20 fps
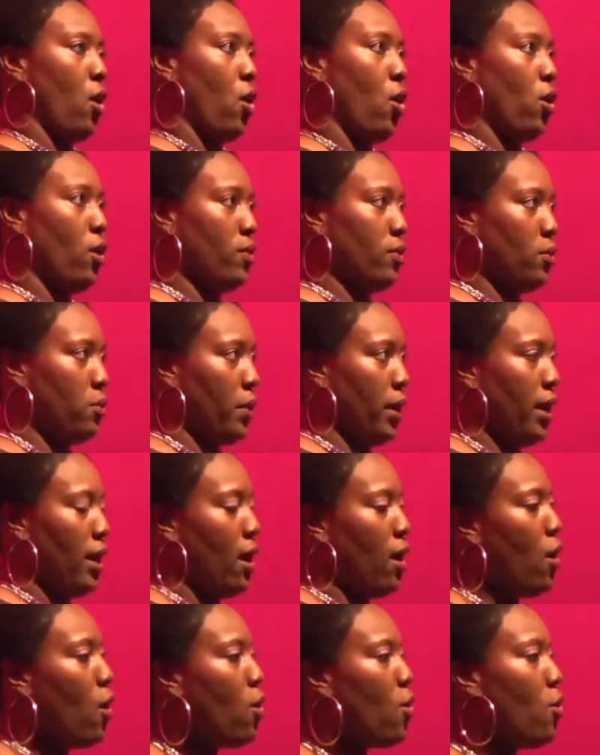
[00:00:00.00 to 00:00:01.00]
On the way
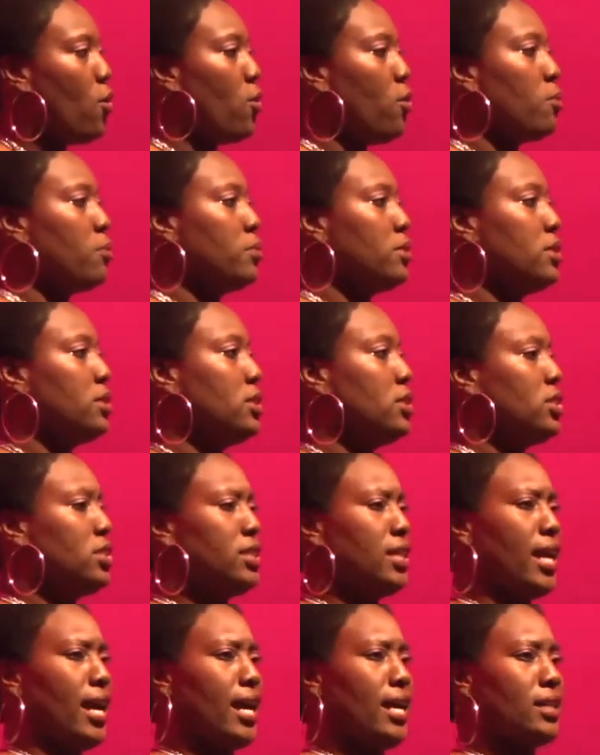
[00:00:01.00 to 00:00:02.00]
home,
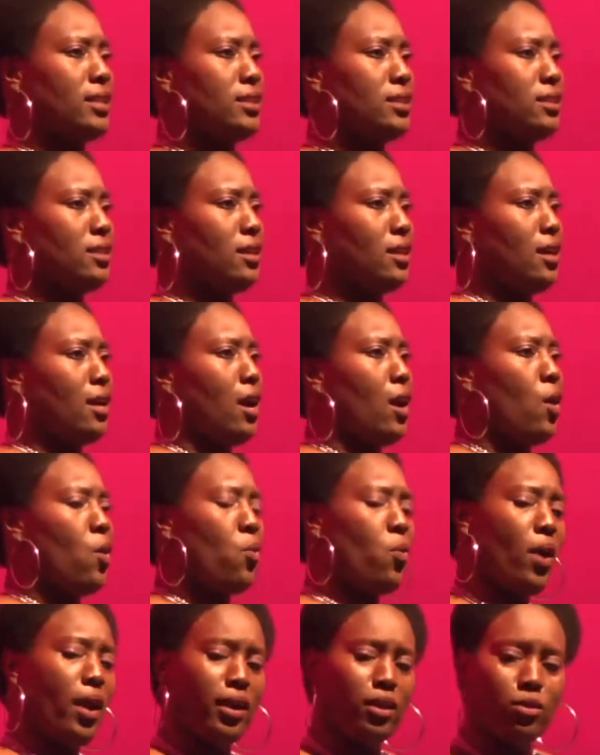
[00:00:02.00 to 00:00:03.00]
she asked,
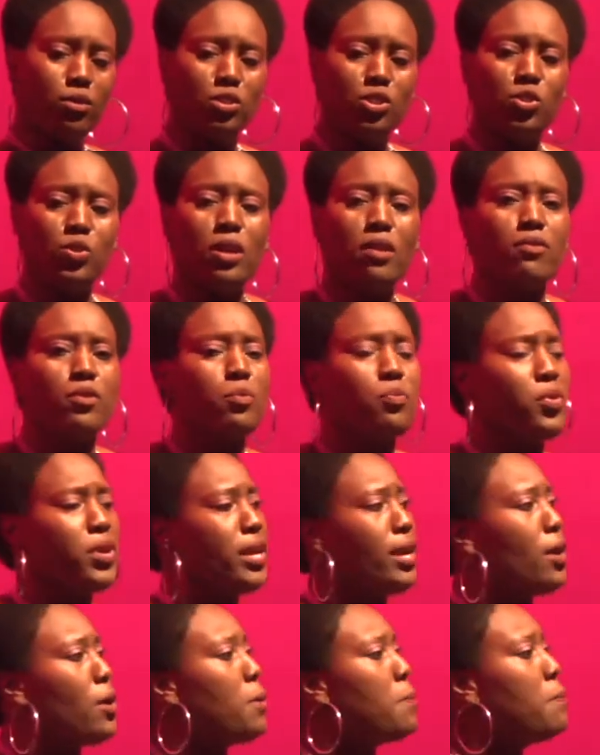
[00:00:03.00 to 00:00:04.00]
"Why don't you ever
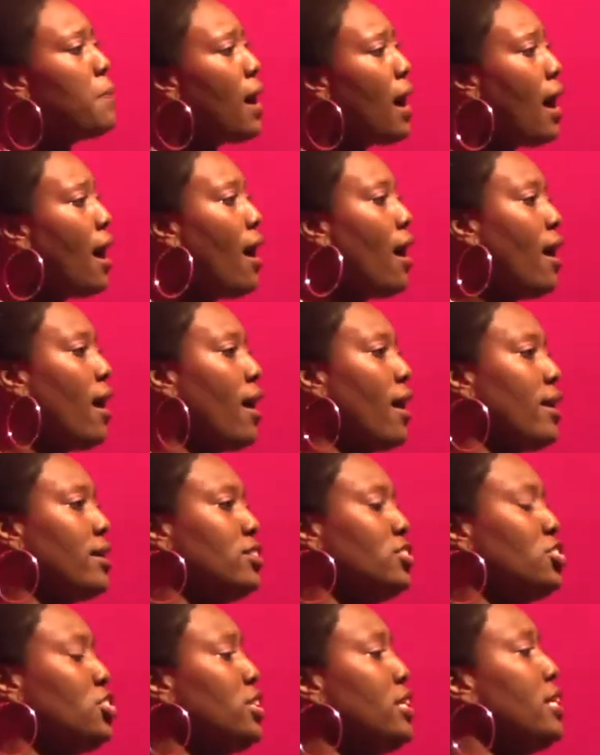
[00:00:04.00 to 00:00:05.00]
bring her by?
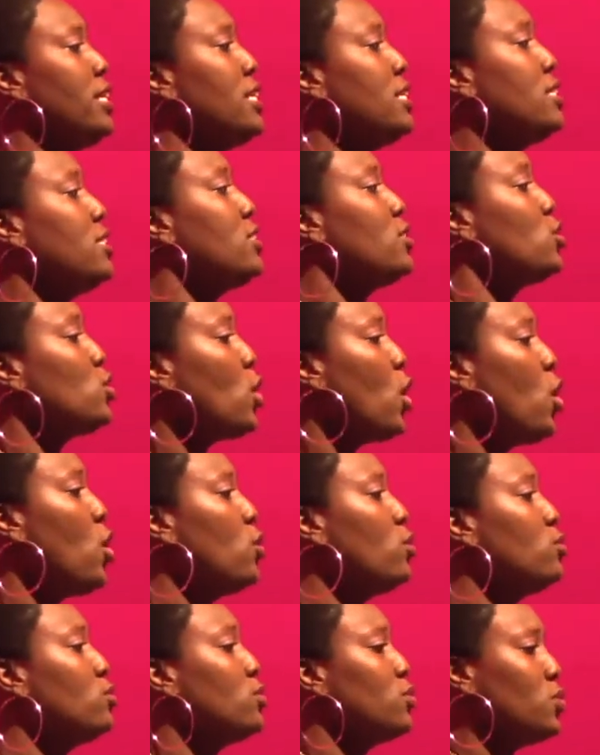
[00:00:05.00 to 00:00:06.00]
She is
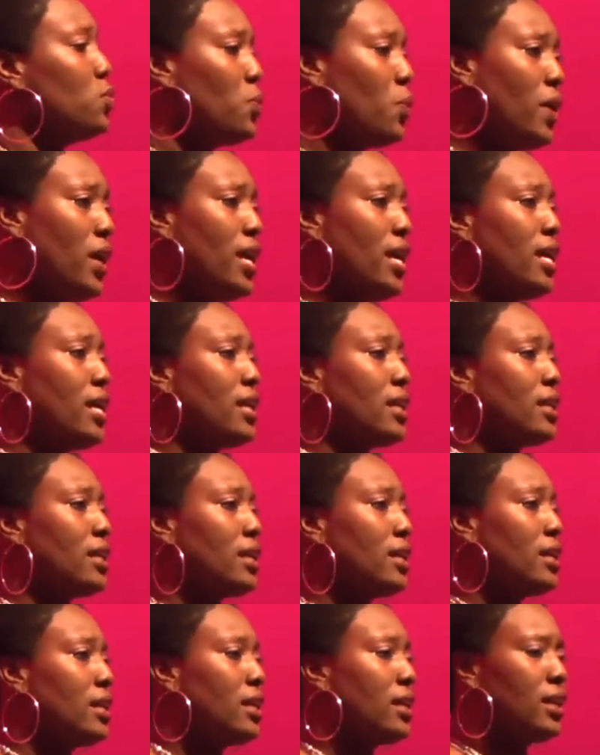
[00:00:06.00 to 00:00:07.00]
so
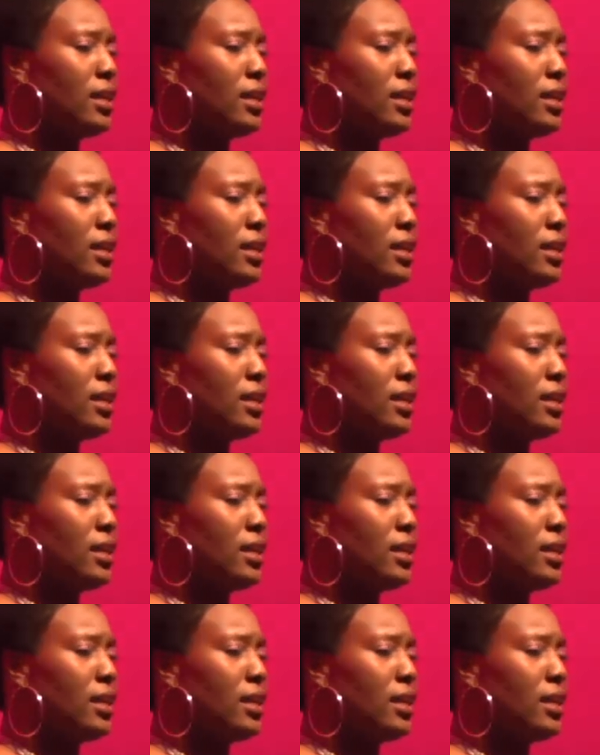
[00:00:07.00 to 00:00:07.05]
sweet."